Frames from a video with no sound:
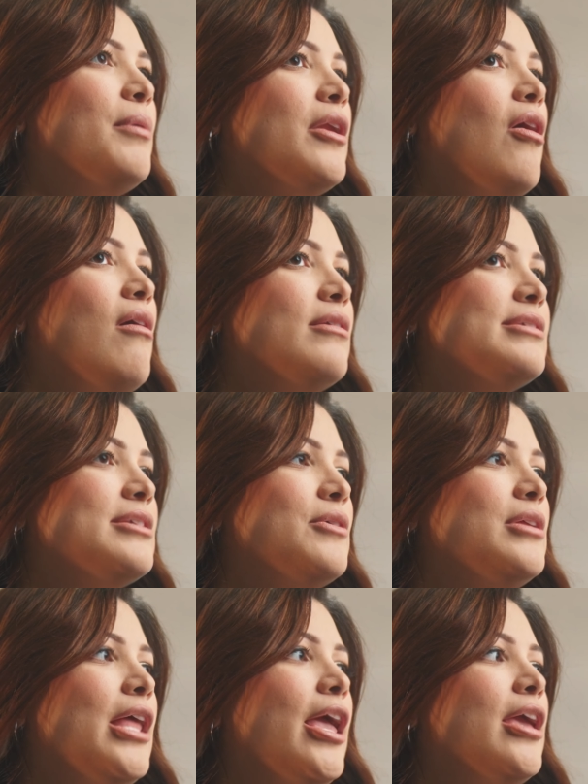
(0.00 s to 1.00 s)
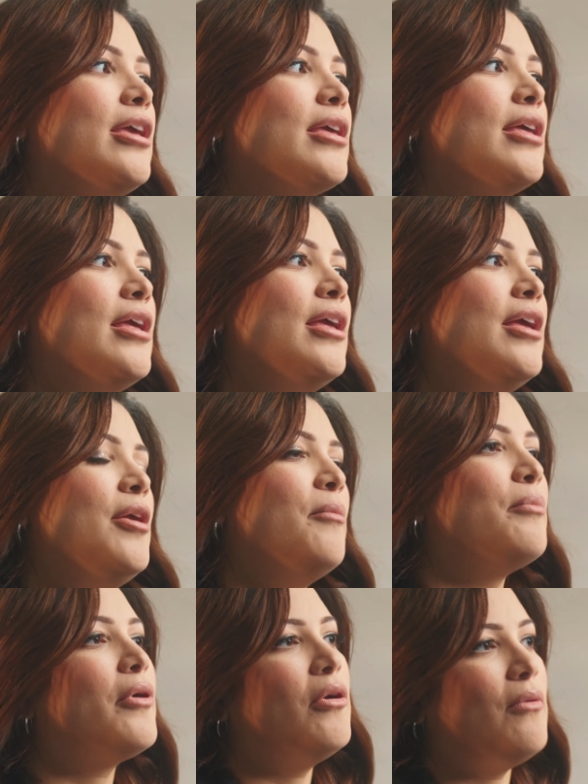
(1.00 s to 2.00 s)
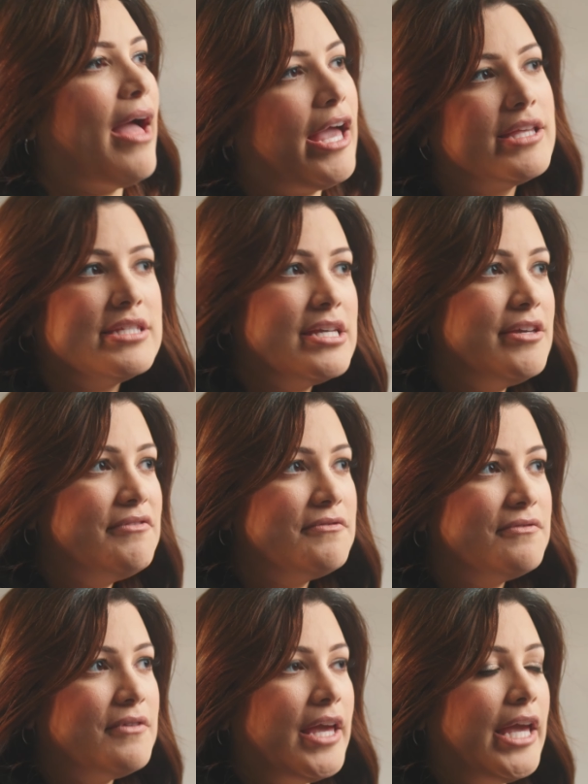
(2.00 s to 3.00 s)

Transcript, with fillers: but also like proactive